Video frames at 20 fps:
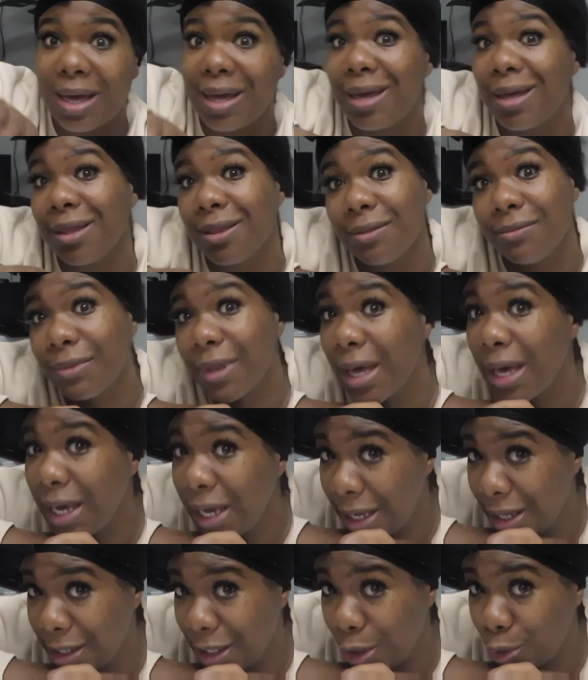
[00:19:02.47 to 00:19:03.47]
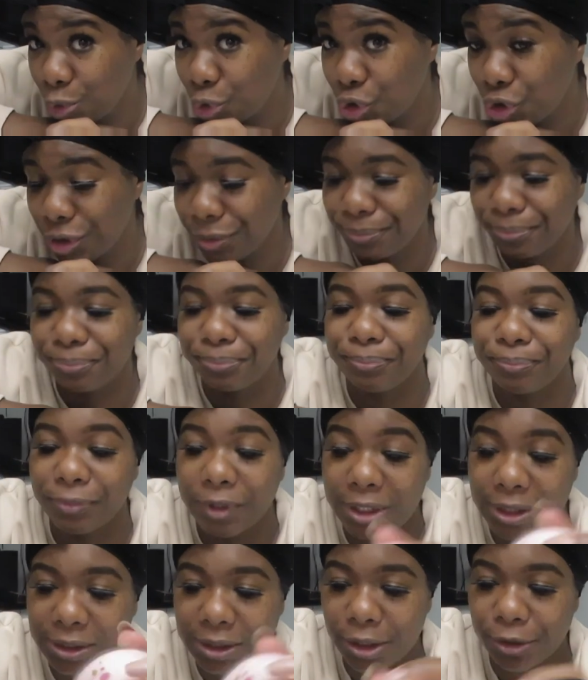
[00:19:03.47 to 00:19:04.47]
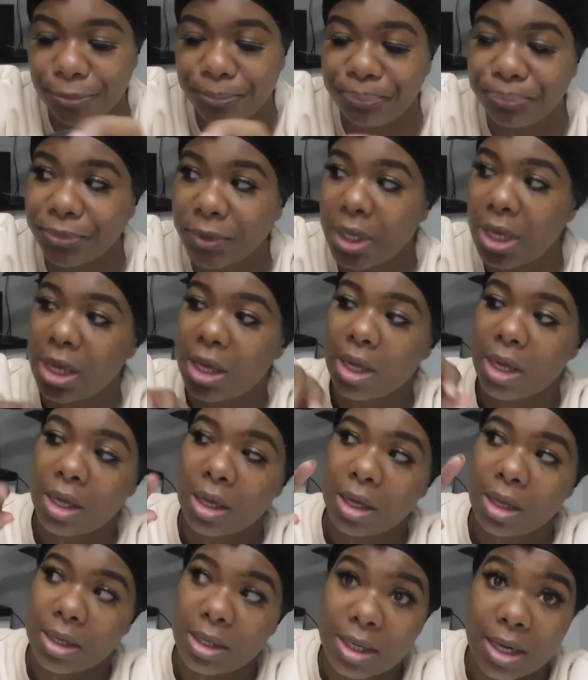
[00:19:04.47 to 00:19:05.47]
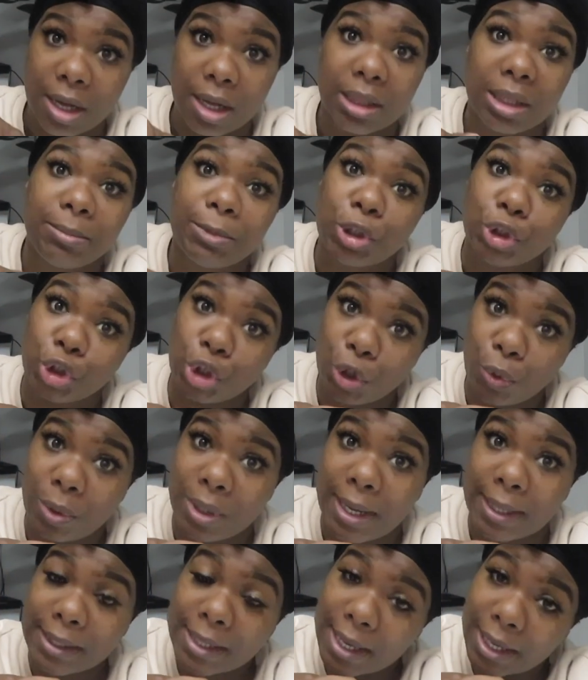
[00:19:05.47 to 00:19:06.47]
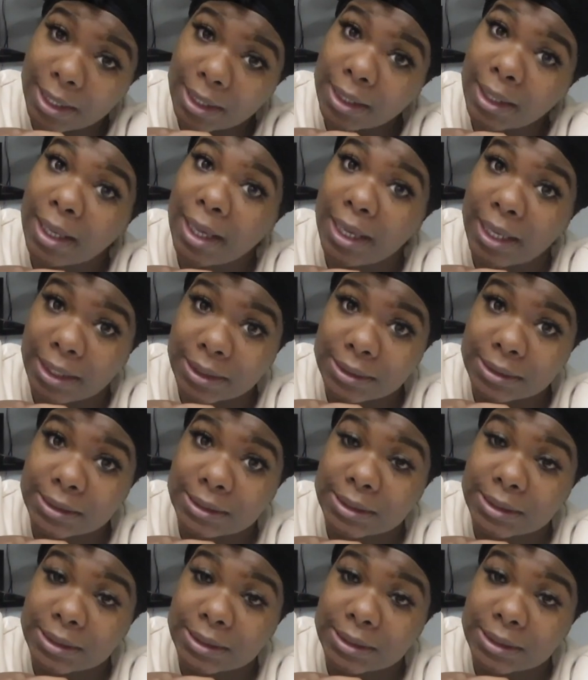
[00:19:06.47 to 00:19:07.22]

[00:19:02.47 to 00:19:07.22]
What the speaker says: and the hand lotion. So now let me show you what I got at